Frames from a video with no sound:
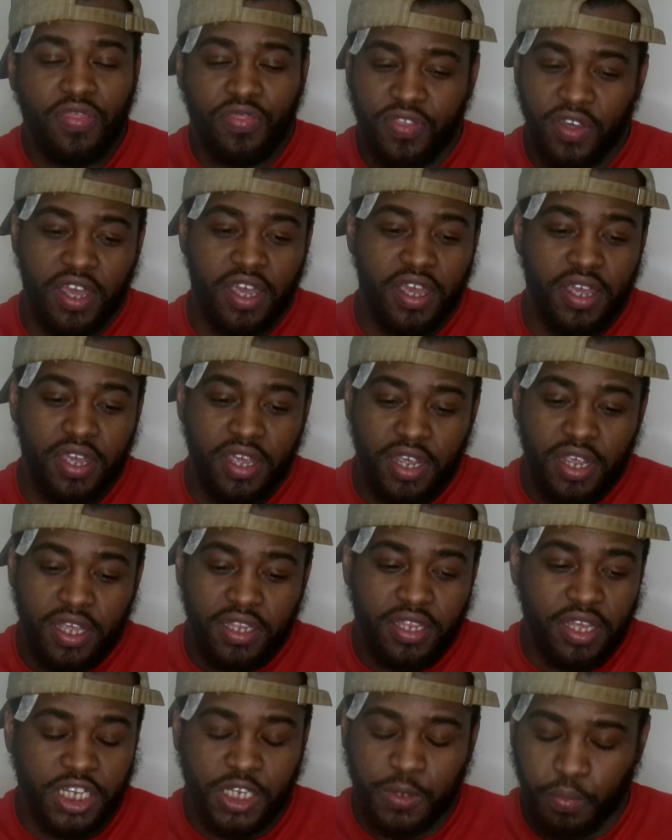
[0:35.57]
the
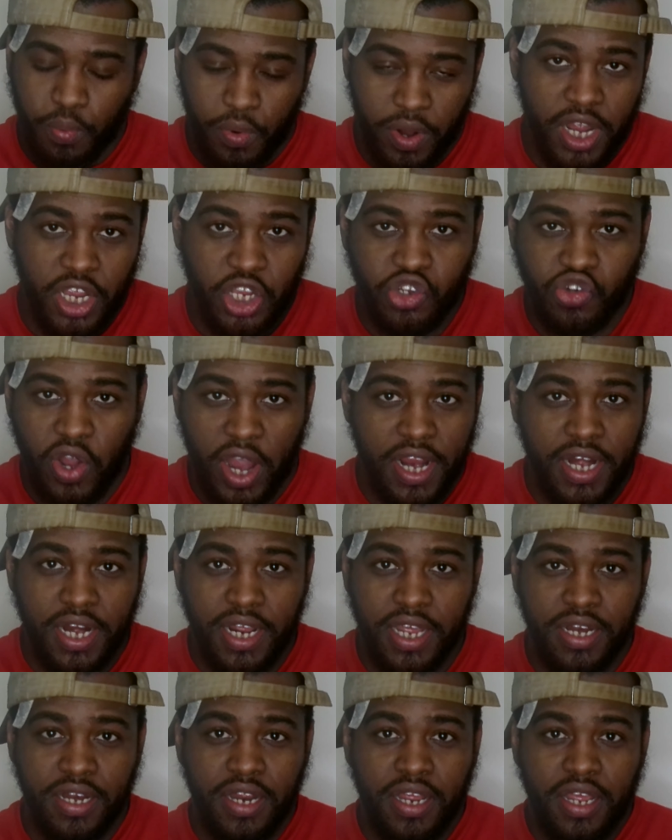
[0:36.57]
the spring
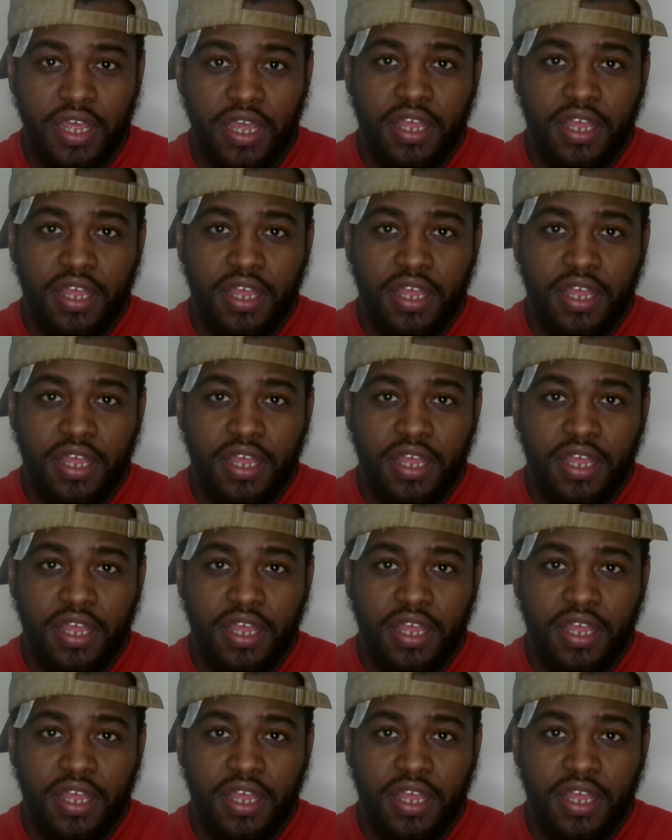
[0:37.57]
training,